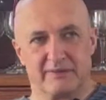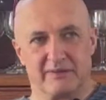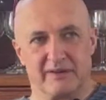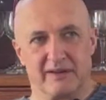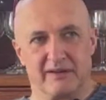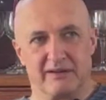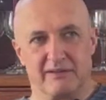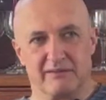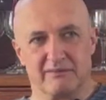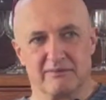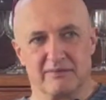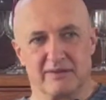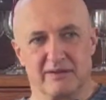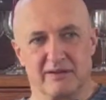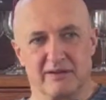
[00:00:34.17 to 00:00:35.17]

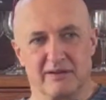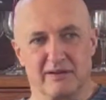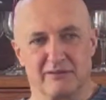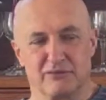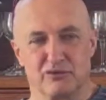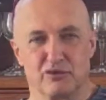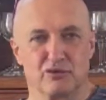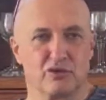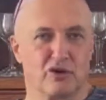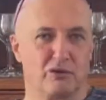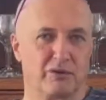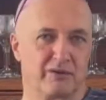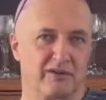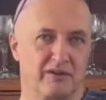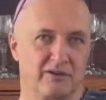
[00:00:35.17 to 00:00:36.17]
they have to know
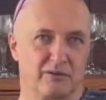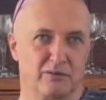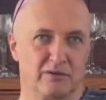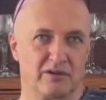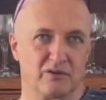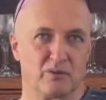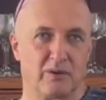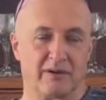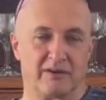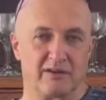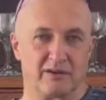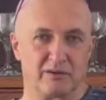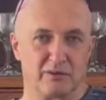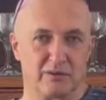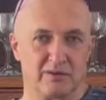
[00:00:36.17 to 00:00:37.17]
what they are doing and why
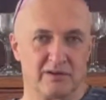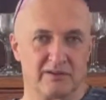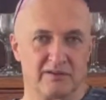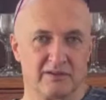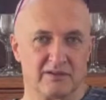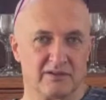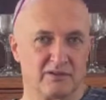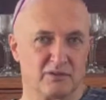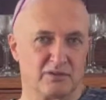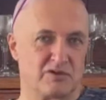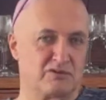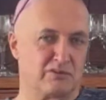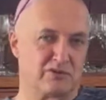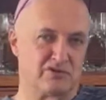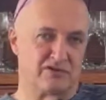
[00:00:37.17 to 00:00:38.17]
they are doing it, and in
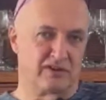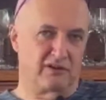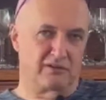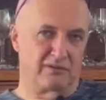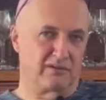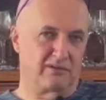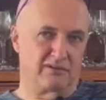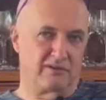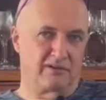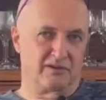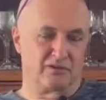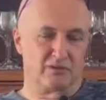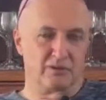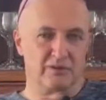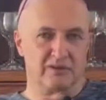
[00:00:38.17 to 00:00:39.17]
which sequence they
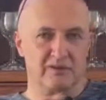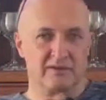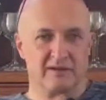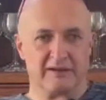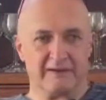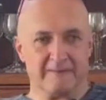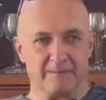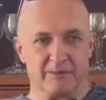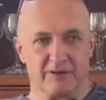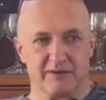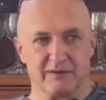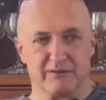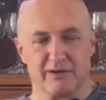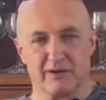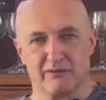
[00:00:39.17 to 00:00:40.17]
are doing it.
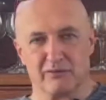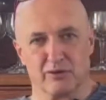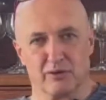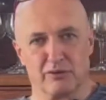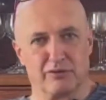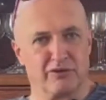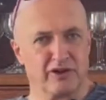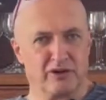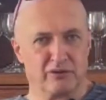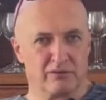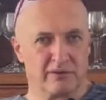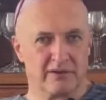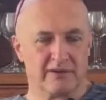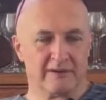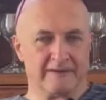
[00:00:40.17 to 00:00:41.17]
And if they have no
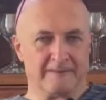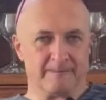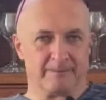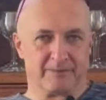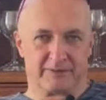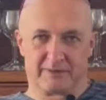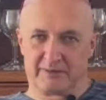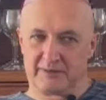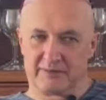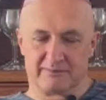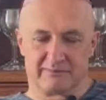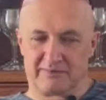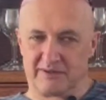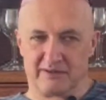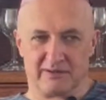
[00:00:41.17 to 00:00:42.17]
theory,
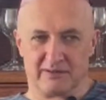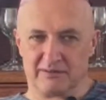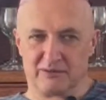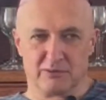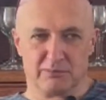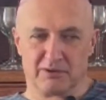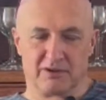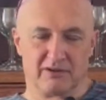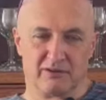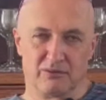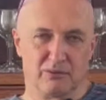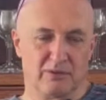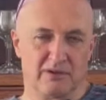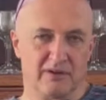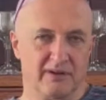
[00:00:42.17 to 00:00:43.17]
they typically
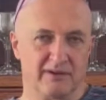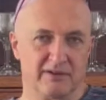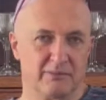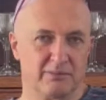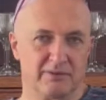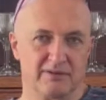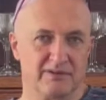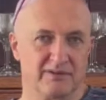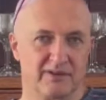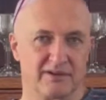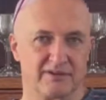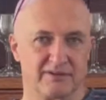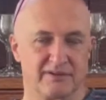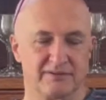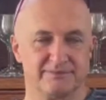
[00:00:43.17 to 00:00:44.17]
will end up in
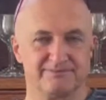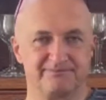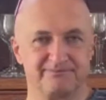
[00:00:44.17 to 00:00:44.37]
disaster.